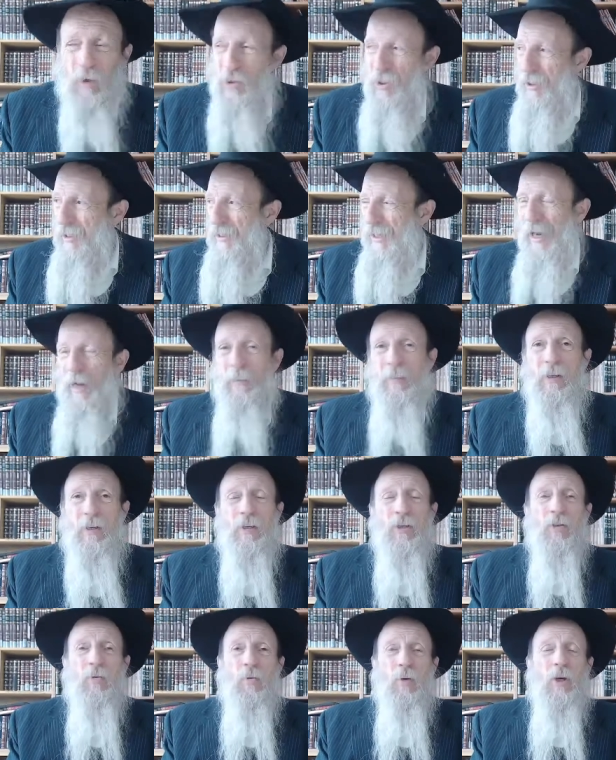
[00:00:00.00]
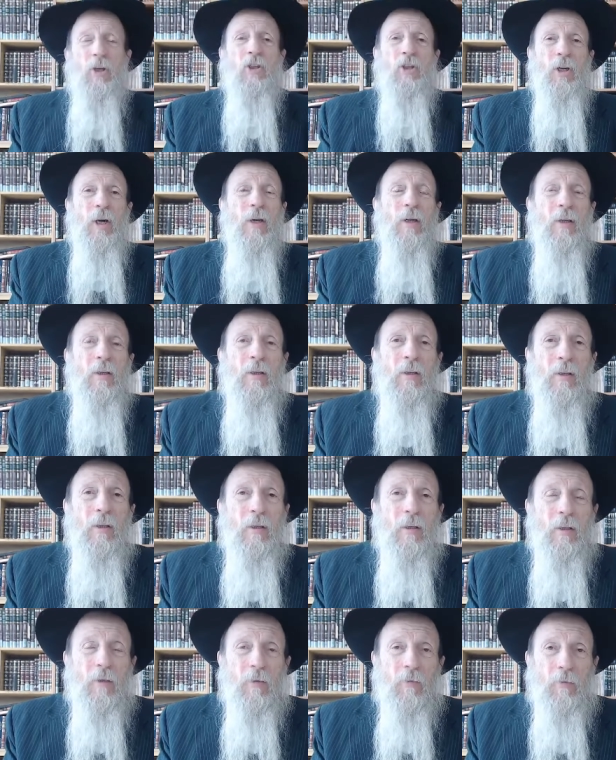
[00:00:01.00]
in communist Russia
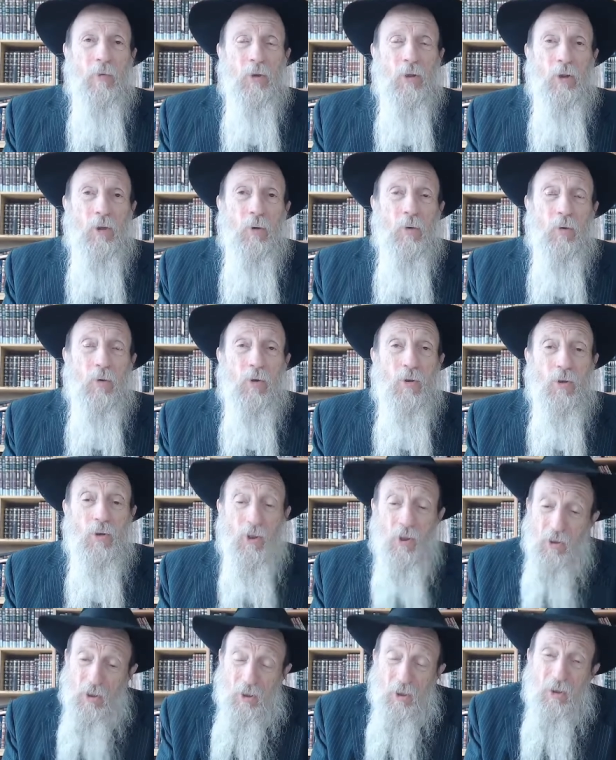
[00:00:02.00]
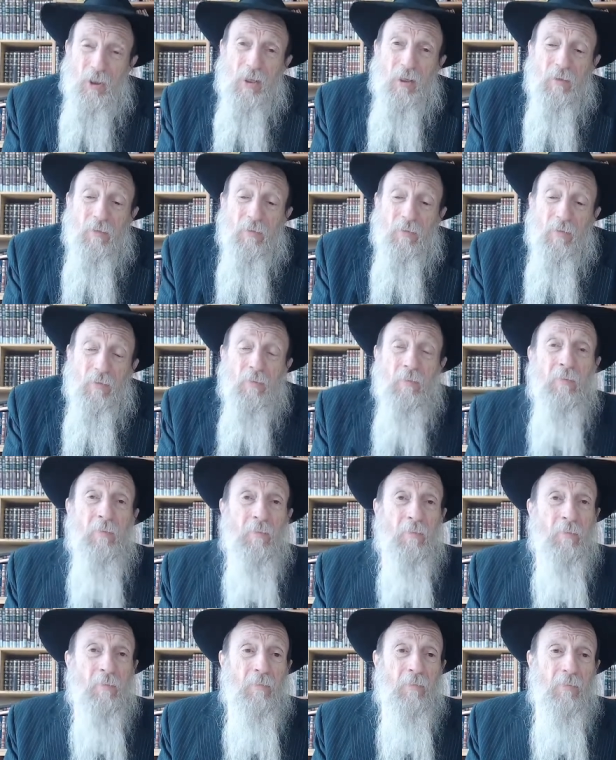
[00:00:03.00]
for Jews just to leave
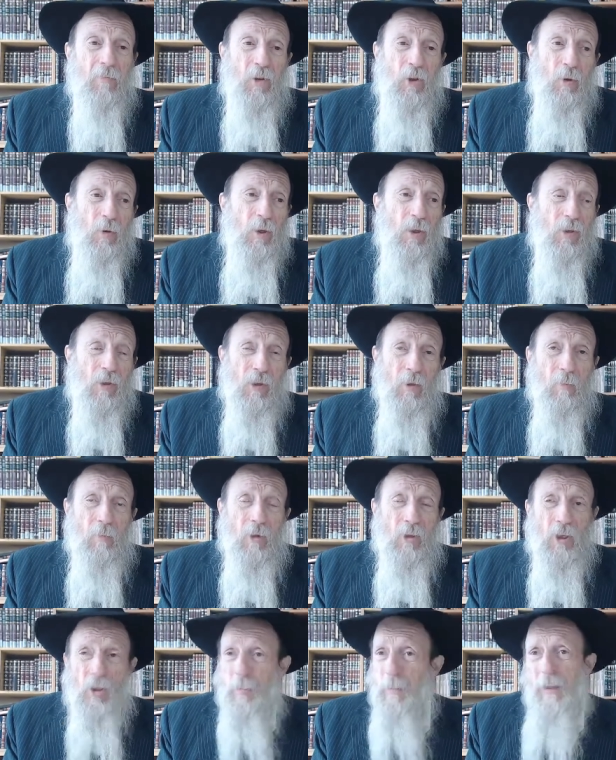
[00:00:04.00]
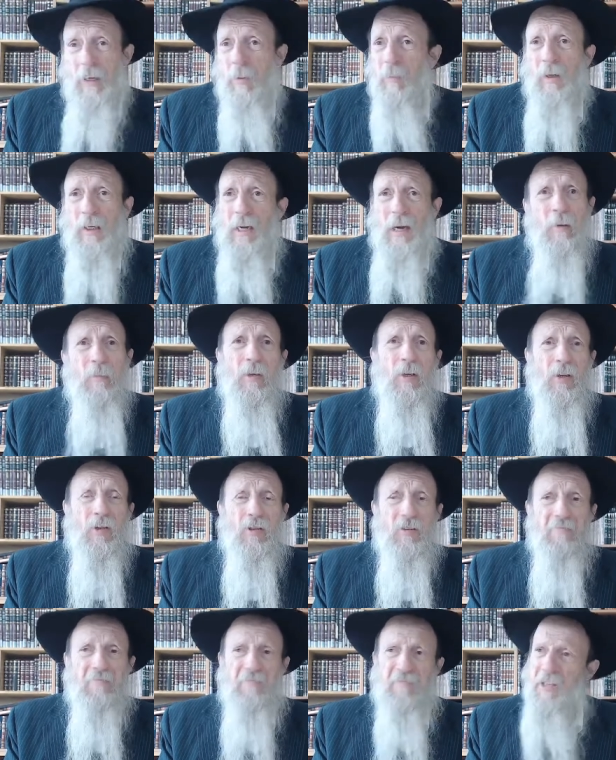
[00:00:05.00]
Judaism and just become a
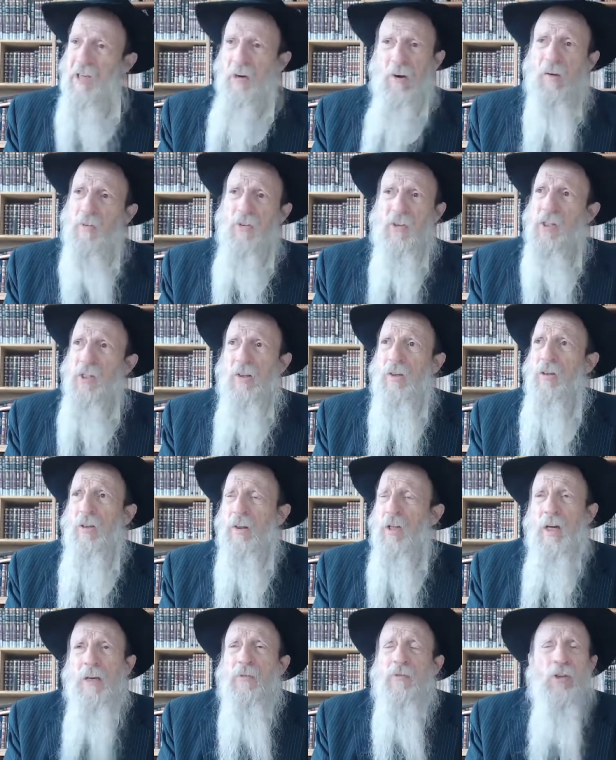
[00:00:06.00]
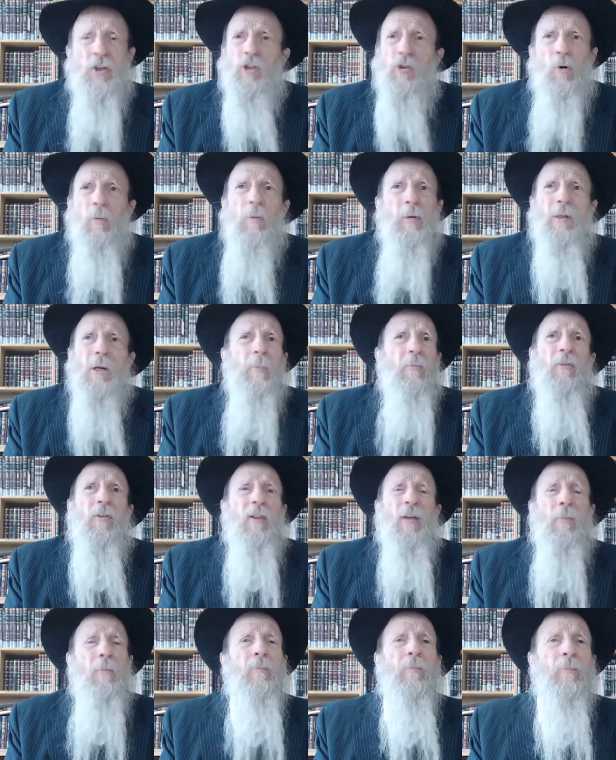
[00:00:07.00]
communist. Then all of a sudden, life just opened up for
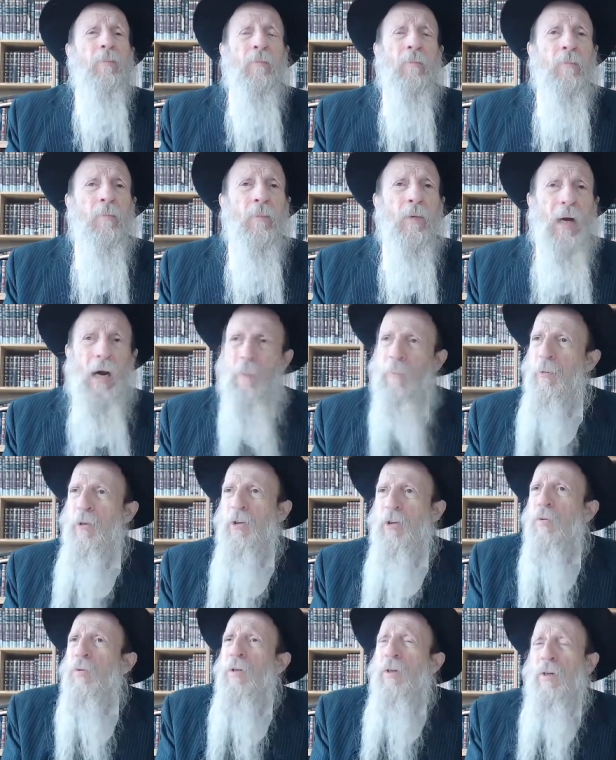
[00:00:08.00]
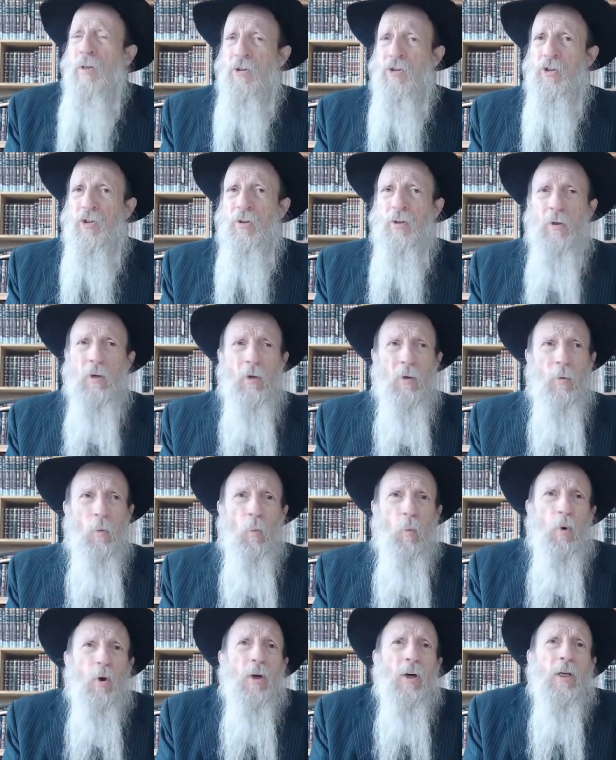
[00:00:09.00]
them opportunities,
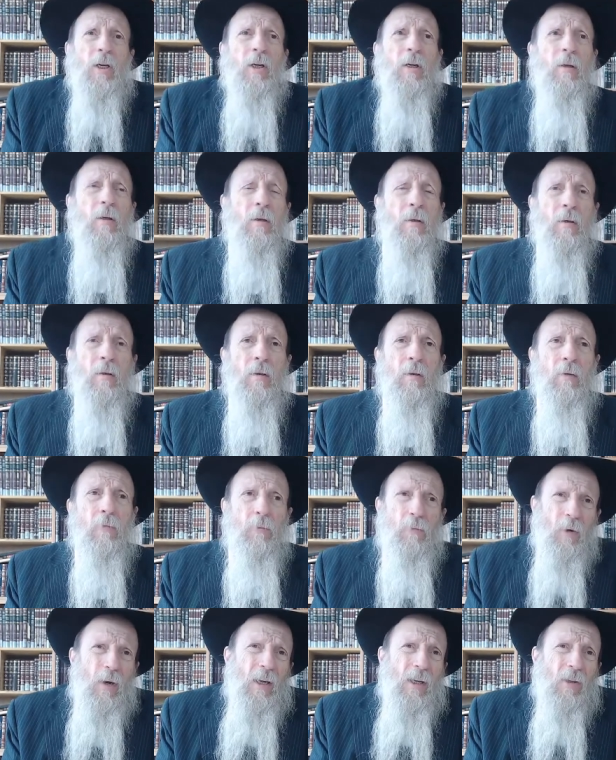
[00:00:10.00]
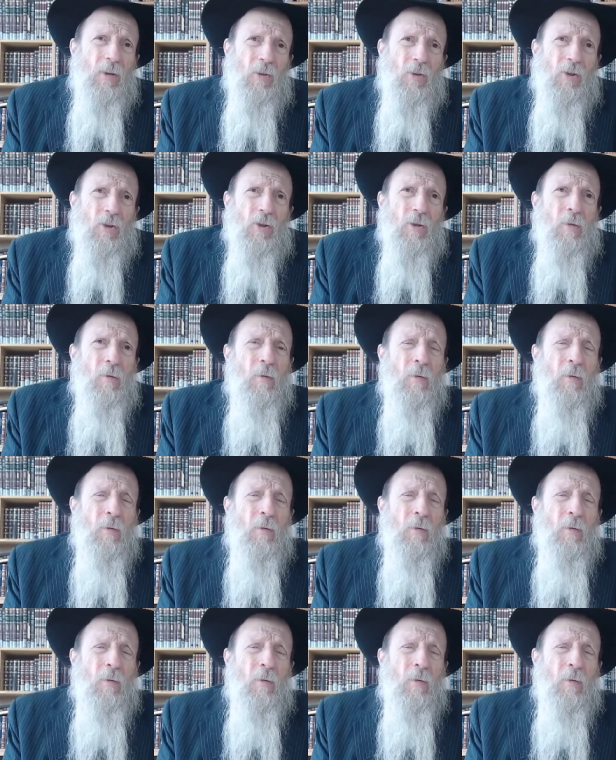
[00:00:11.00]
work, friends.